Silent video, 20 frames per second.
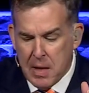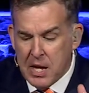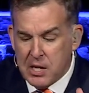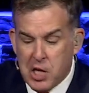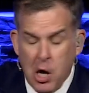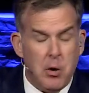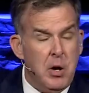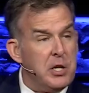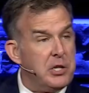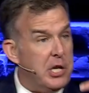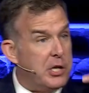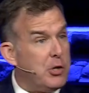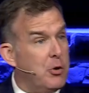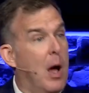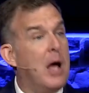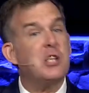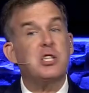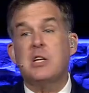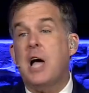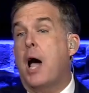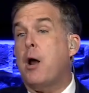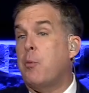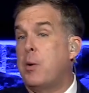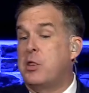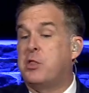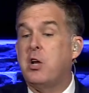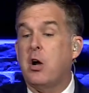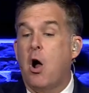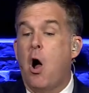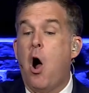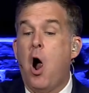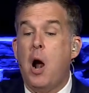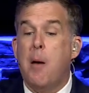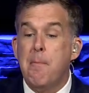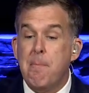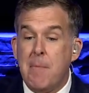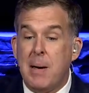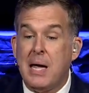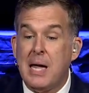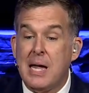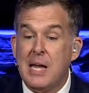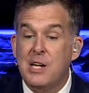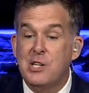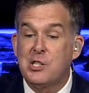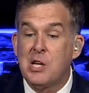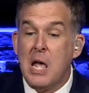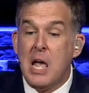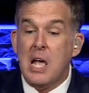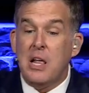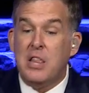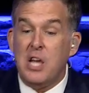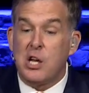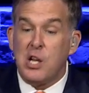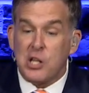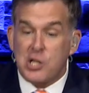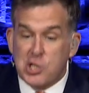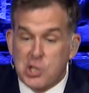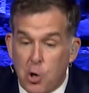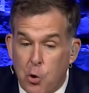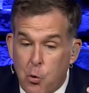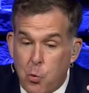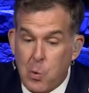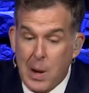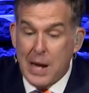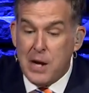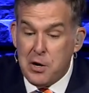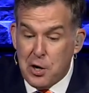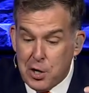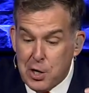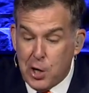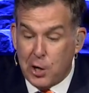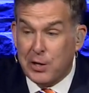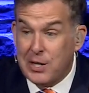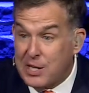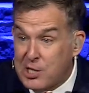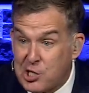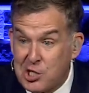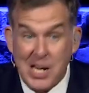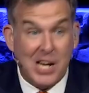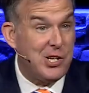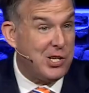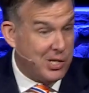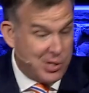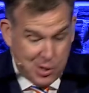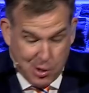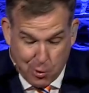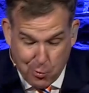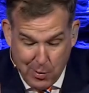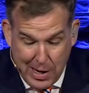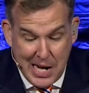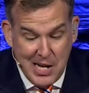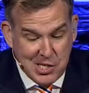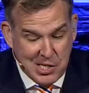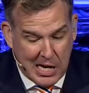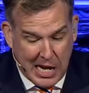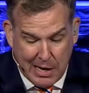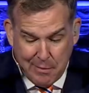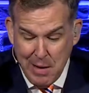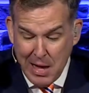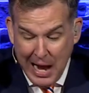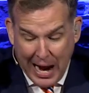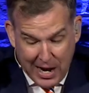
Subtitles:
So to trust God with your heart means that surrender your decisions, your reasoning,